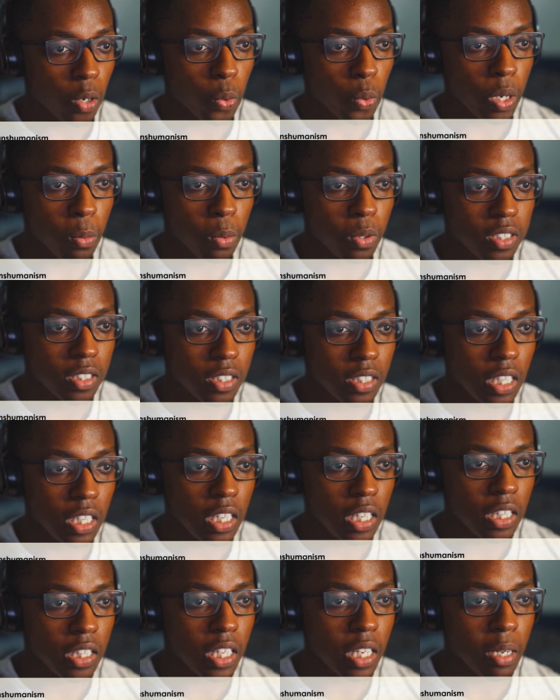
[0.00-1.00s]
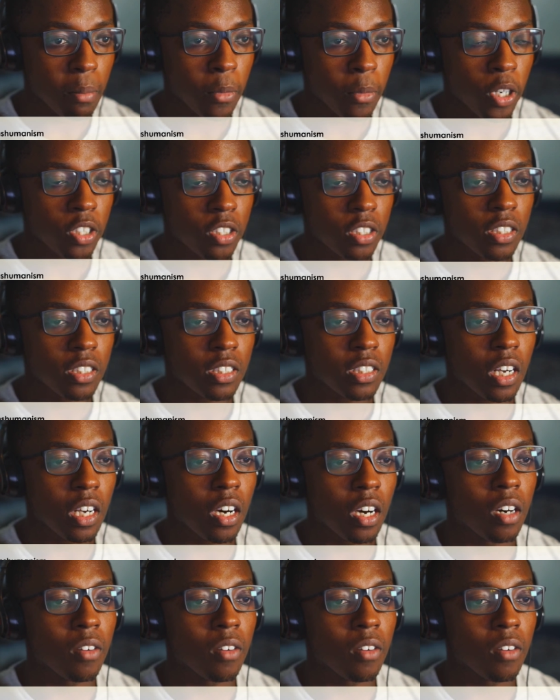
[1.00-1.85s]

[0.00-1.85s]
the emergence of extreme